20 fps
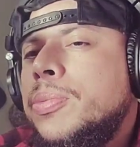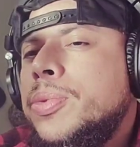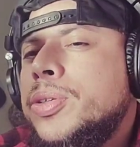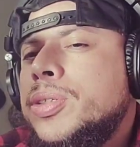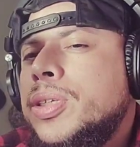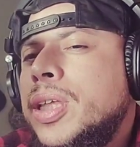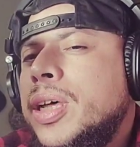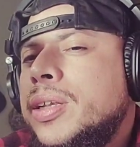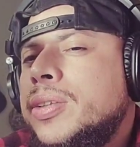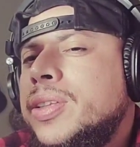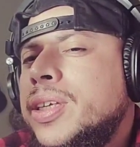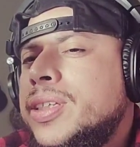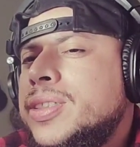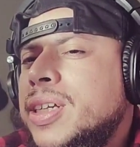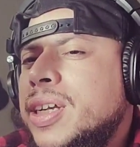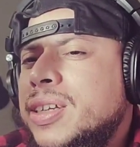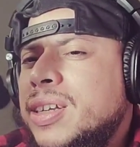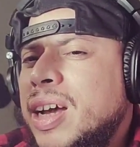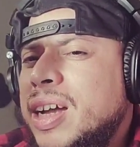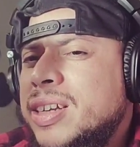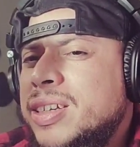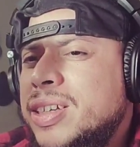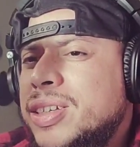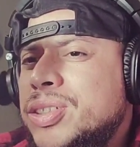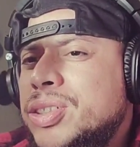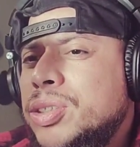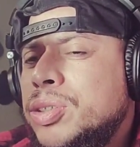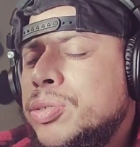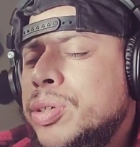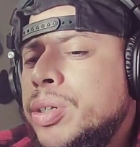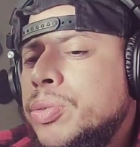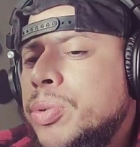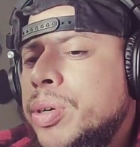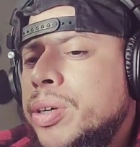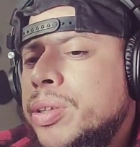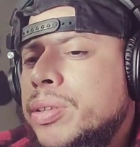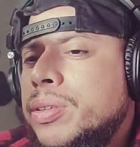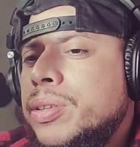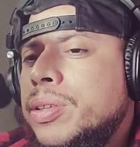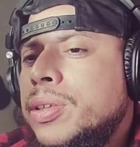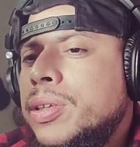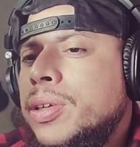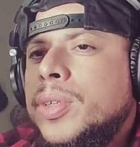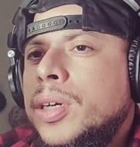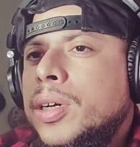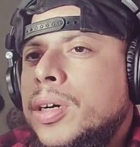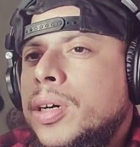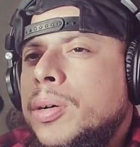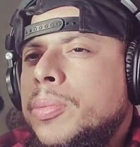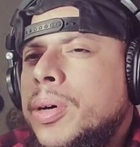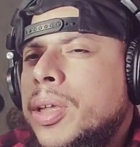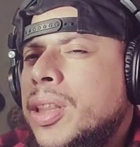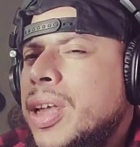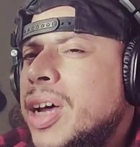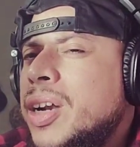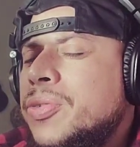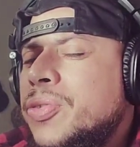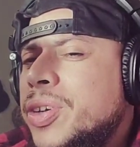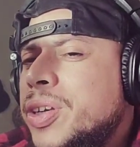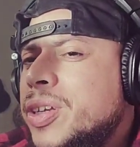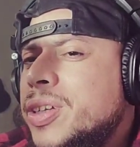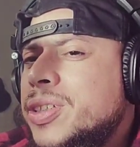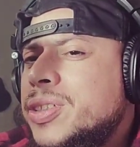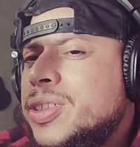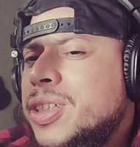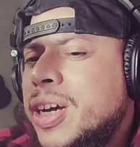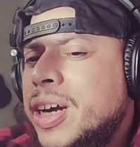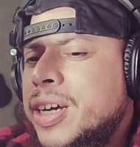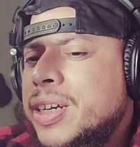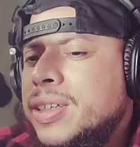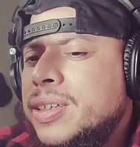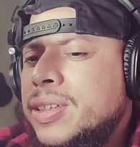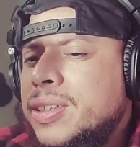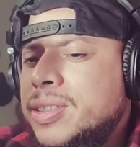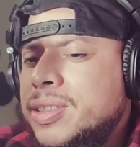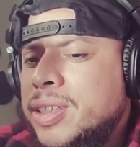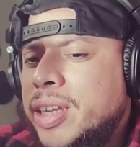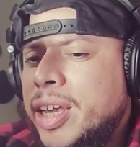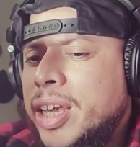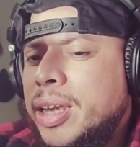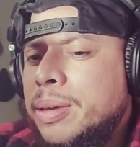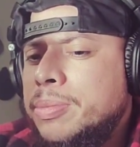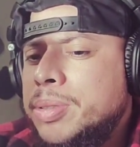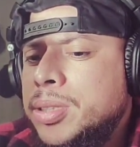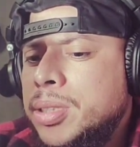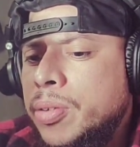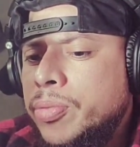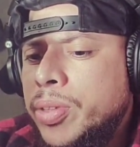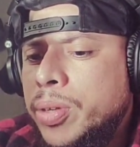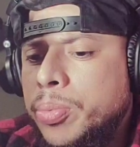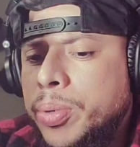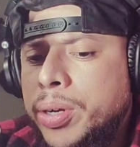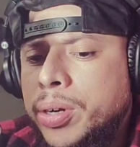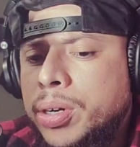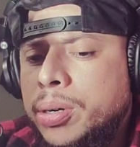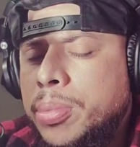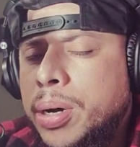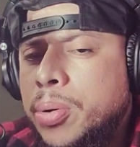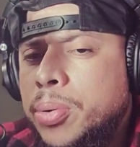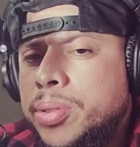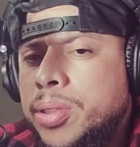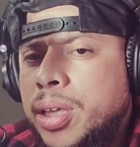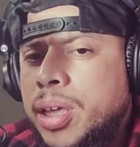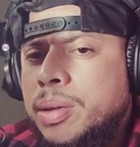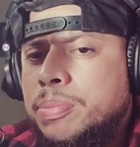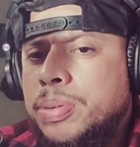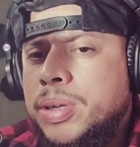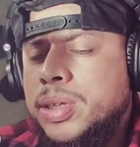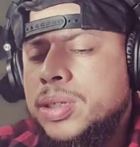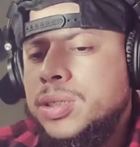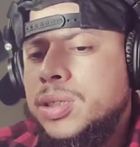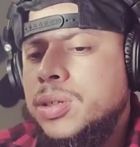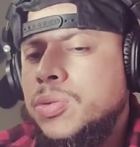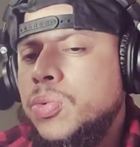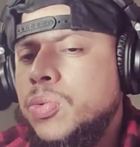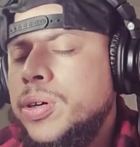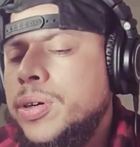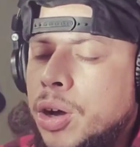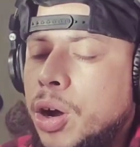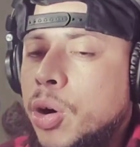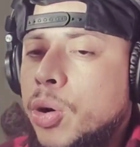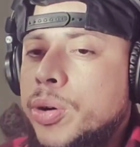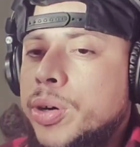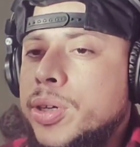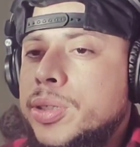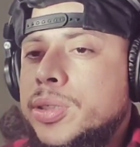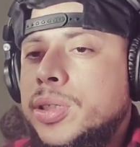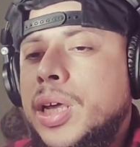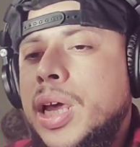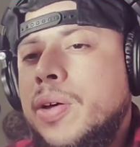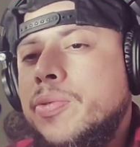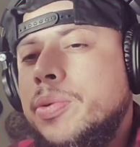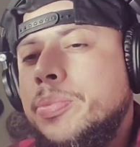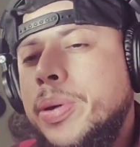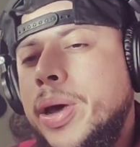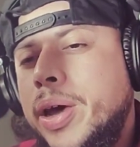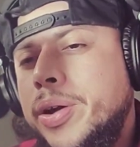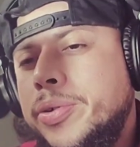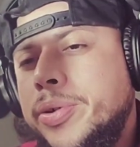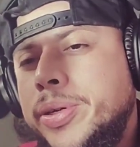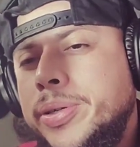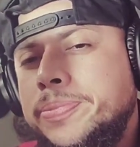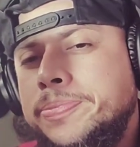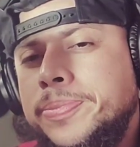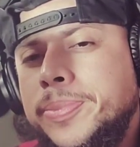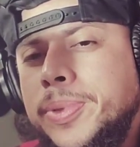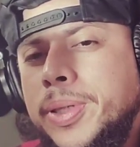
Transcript: There's a lot of things I disagree with. A lot of it is kind of the same stuff that we heard about with the MPC ONE. Oh, it doesn't have a battery.